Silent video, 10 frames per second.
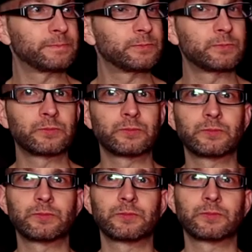
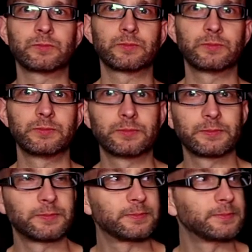
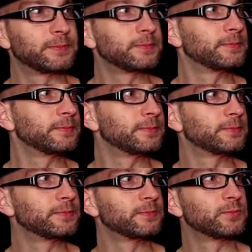
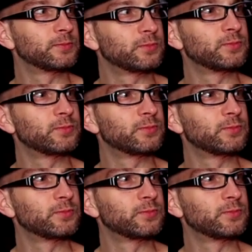The person shown says nothing.